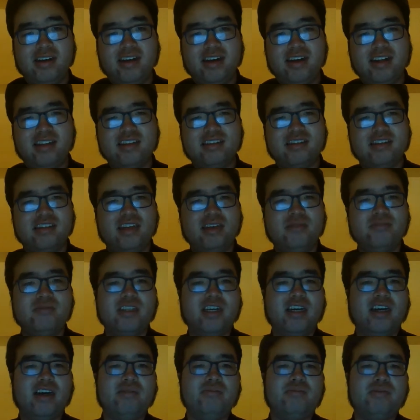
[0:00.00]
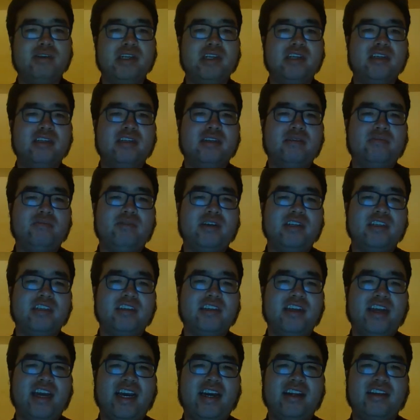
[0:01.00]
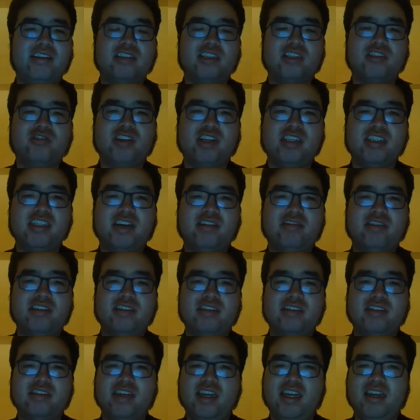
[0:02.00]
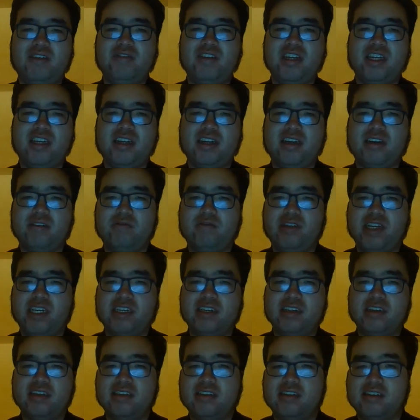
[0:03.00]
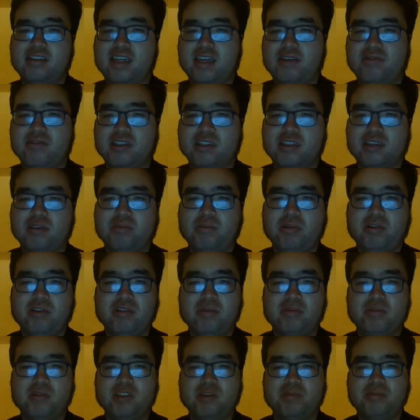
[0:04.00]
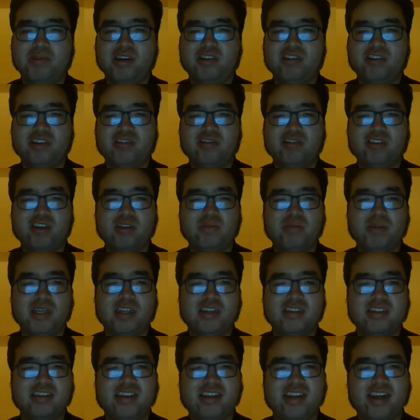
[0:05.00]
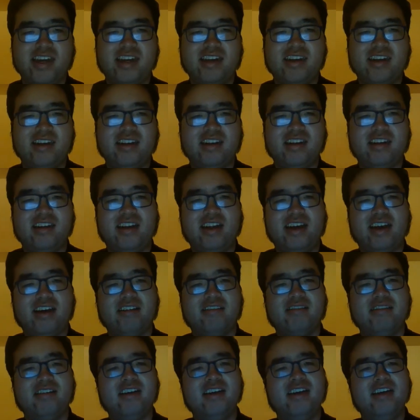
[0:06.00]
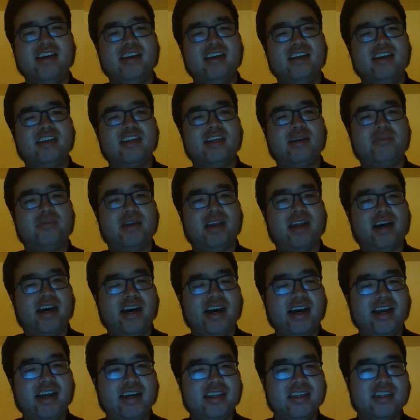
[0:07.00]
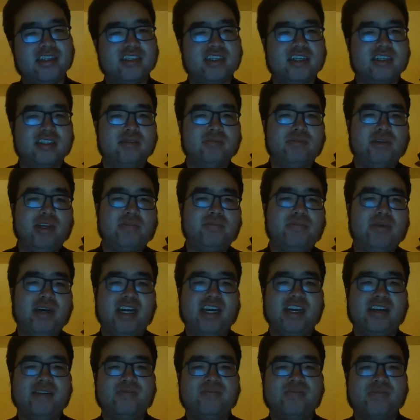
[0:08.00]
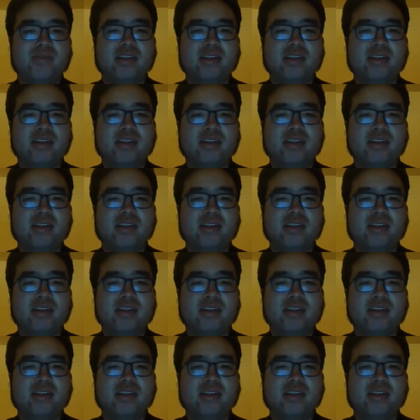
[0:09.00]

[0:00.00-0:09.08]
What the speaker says: At the same time, Britain had to stretch out its navy and weaken its naval superiority because it had to now keep an eye on the Chesapeake Bay.